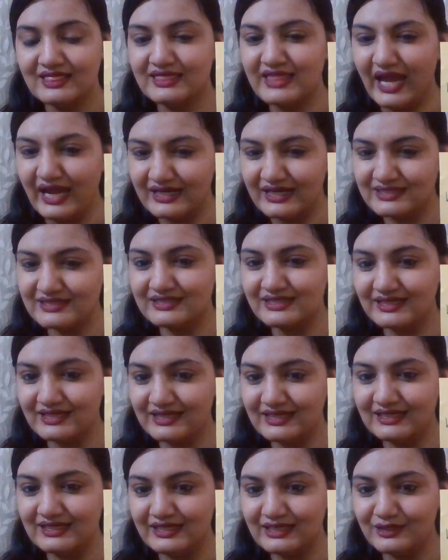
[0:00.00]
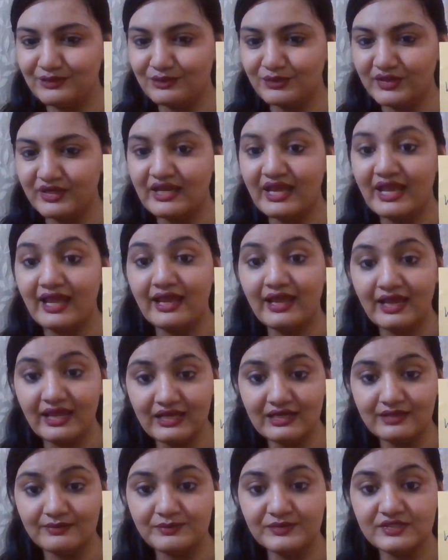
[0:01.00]
That sticky liquid
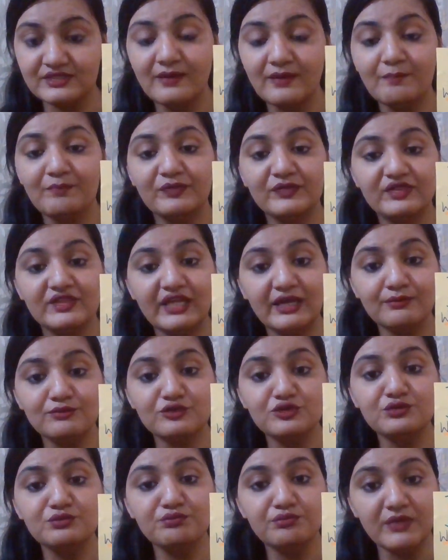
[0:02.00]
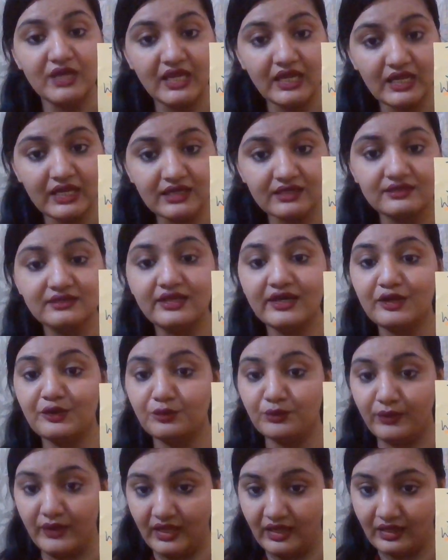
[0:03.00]
helps them to make their
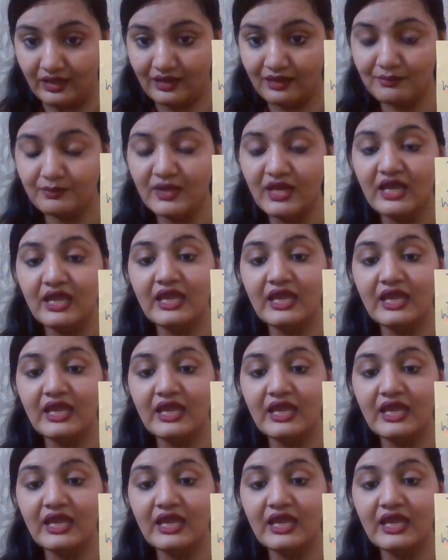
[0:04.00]
web.